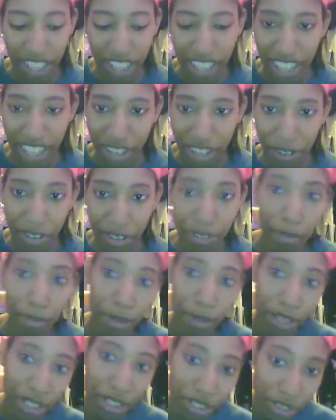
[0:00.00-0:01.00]
Now,
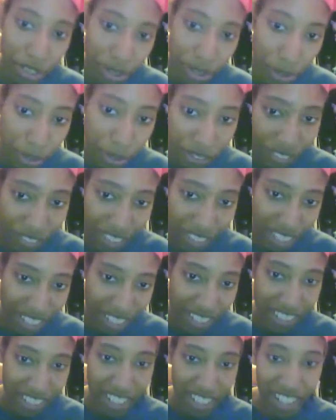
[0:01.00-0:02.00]
part 2 of
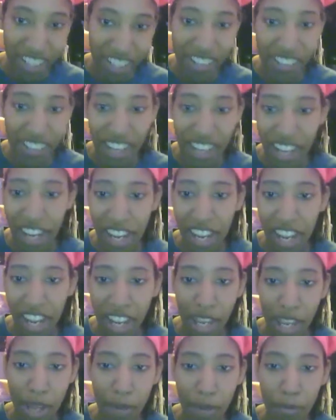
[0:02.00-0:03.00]
this is
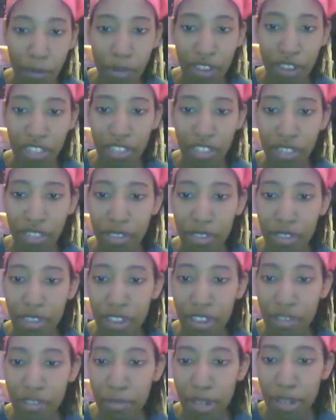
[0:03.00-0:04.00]

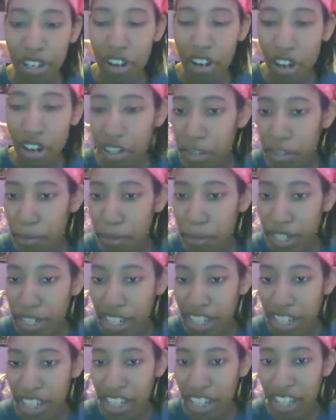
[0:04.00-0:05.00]
I've been
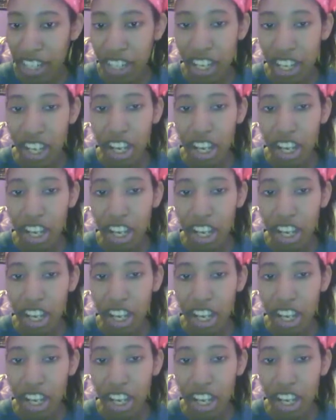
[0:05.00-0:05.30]
contemplating